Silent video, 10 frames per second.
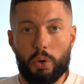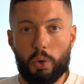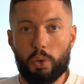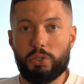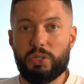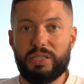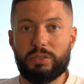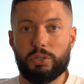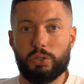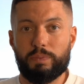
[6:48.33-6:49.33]
All you need
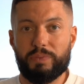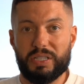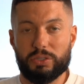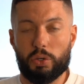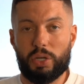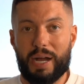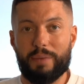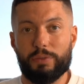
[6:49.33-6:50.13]
to do is look at